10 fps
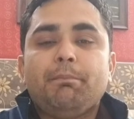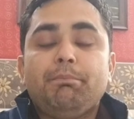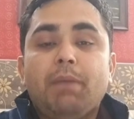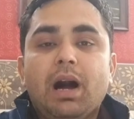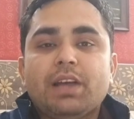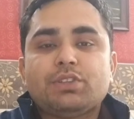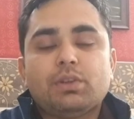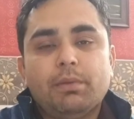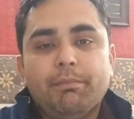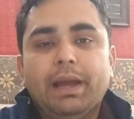passed
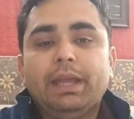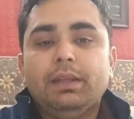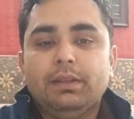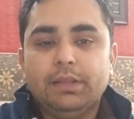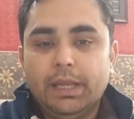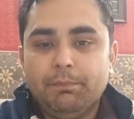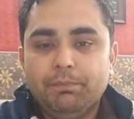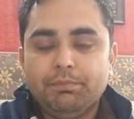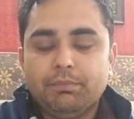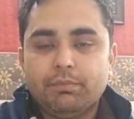by them.
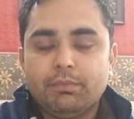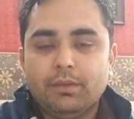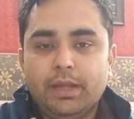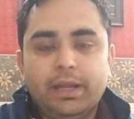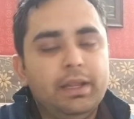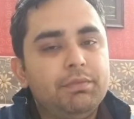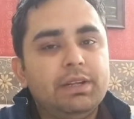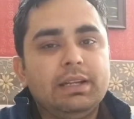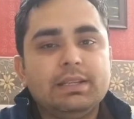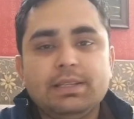And if the
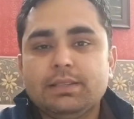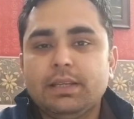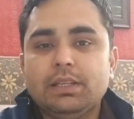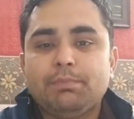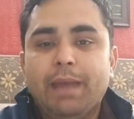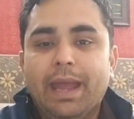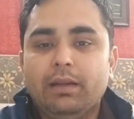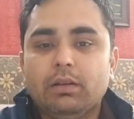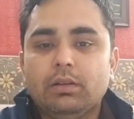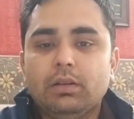decision is
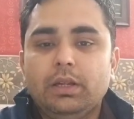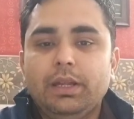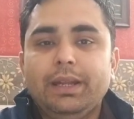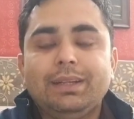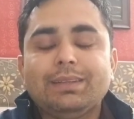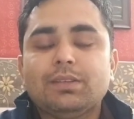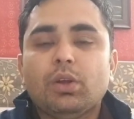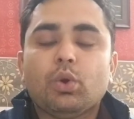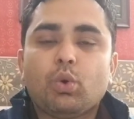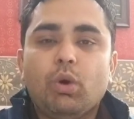bad, it is
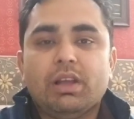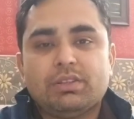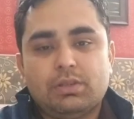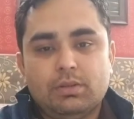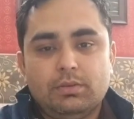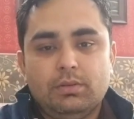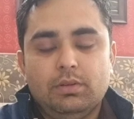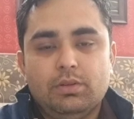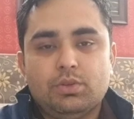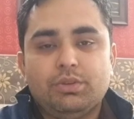quashed.
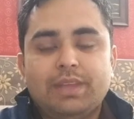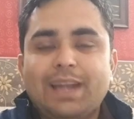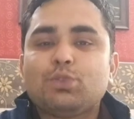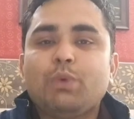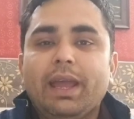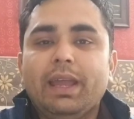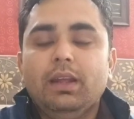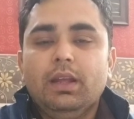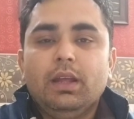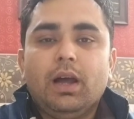So that's why
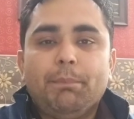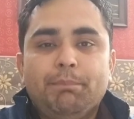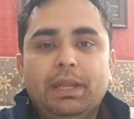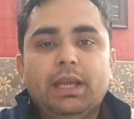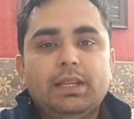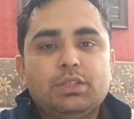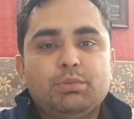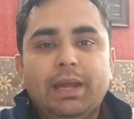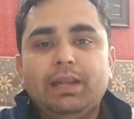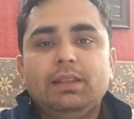a prayer is
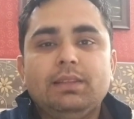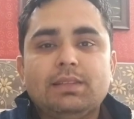made in